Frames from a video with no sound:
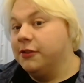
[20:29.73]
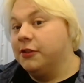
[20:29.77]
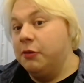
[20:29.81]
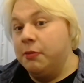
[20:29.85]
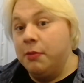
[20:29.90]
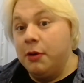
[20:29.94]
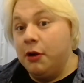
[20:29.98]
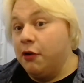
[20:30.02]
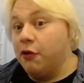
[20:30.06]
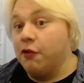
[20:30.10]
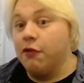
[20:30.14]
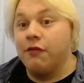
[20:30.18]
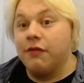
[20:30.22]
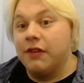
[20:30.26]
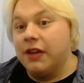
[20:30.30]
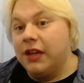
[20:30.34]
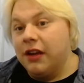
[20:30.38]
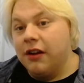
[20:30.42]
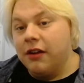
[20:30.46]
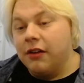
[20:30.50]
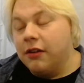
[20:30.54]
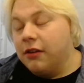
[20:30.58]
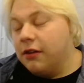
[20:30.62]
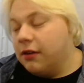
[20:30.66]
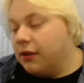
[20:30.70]
career,
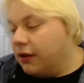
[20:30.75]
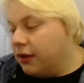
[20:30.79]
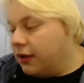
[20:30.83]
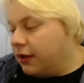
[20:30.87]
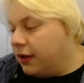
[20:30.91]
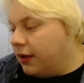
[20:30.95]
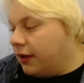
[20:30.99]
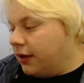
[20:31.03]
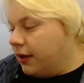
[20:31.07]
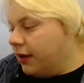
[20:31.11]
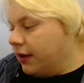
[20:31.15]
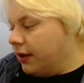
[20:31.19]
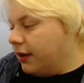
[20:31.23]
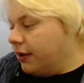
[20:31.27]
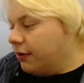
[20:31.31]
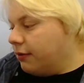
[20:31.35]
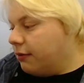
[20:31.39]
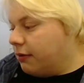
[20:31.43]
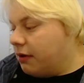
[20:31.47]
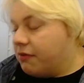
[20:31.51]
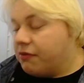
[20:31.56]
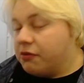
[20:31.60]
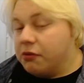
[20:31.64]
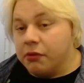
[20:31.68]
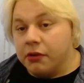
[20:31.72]

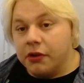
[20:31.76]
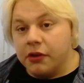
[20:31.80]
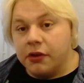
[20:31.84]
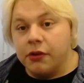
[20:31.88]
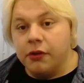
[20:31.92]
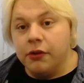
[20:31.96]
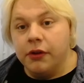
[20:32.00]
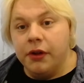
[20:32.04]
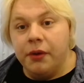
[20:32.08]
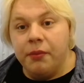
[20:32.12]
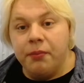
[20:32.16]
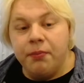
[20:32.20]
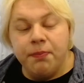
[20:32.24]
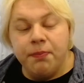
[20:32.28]
whatever you want to call it.